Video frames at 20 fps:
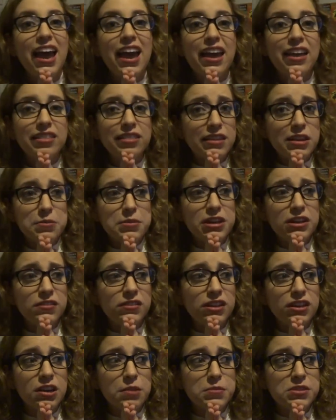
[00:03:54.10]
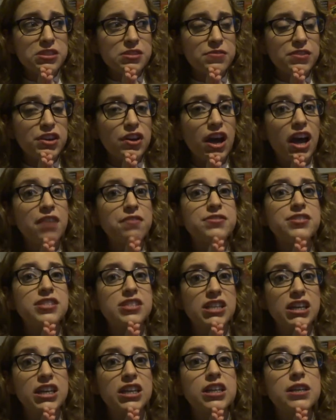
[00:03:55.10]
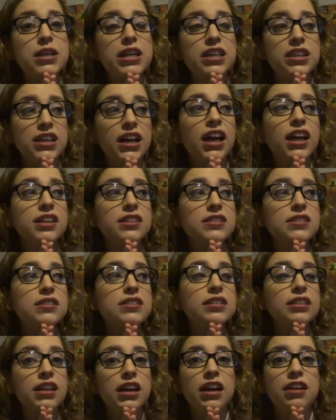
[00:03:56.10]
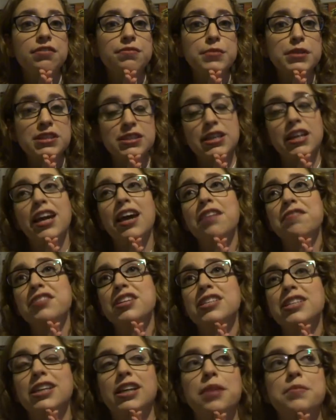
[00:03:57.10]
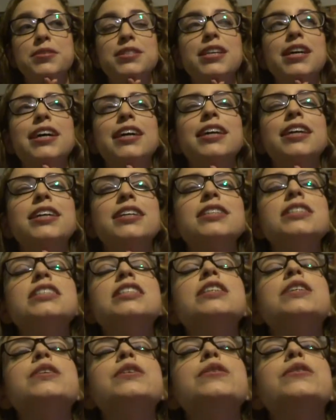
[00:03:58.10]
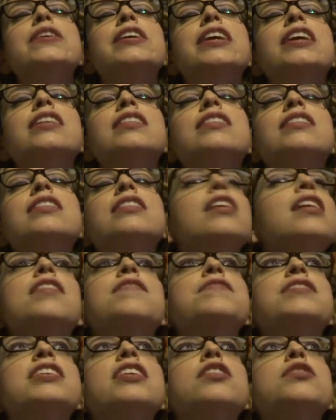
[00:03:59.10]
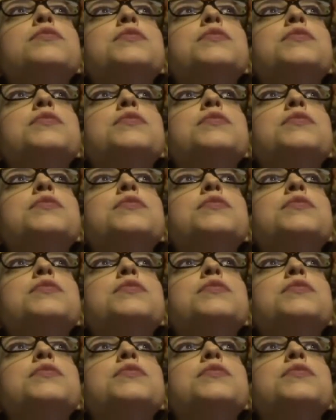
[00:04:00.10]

And let me know in the comments if you have seen In the Heights live because I haven't and I'm dying to and I love the